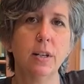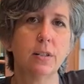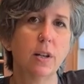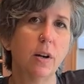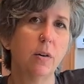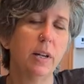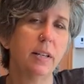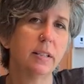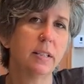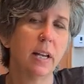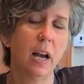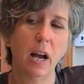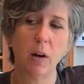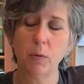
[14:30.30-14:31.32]
So it's
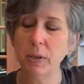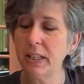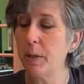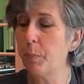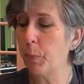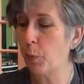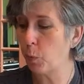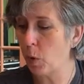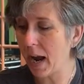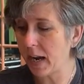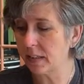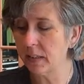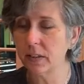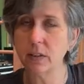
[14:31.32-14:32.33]
a really
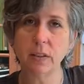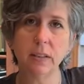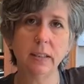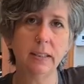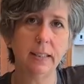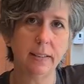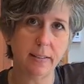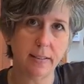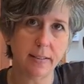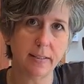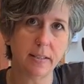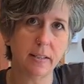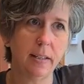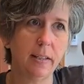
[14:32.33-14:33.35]
practical,
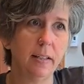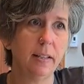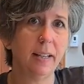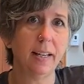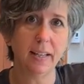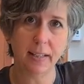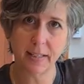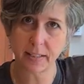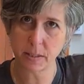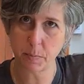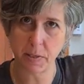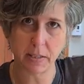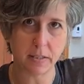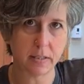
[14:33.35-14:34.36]
easy,
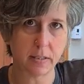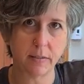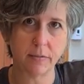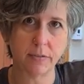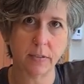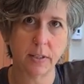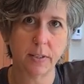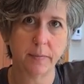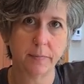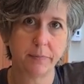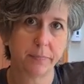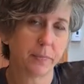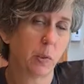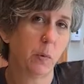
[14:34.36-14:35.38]
inexpensive
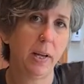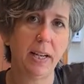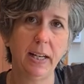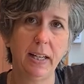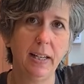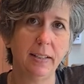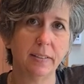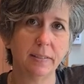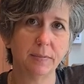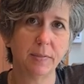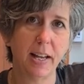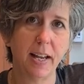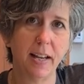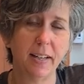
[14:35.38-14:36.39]
way to eat.
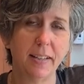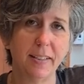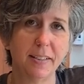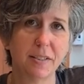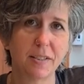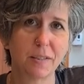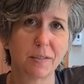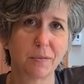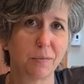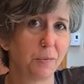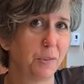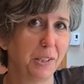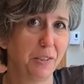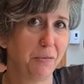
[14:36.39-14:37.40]
And it's
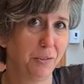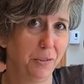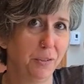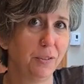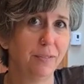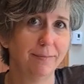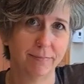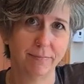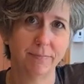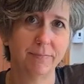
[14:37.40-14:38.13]
real food.